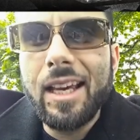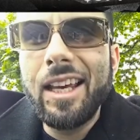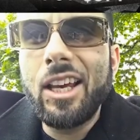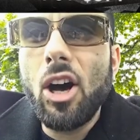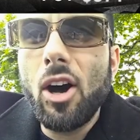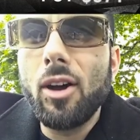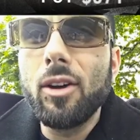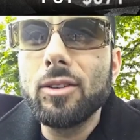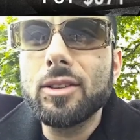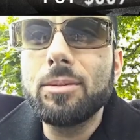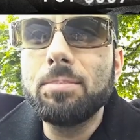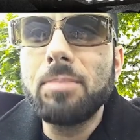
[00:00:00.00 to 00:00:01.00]
he
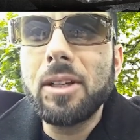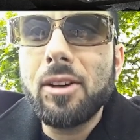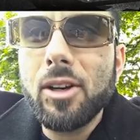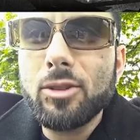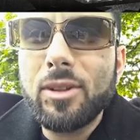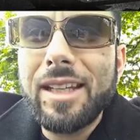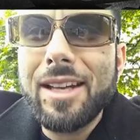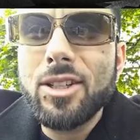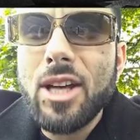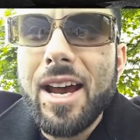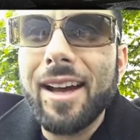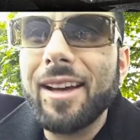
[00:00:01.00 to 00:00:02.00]
calls, but he calls with 10
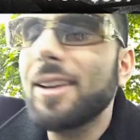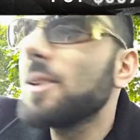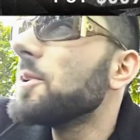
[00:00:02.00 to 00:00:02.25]
jack.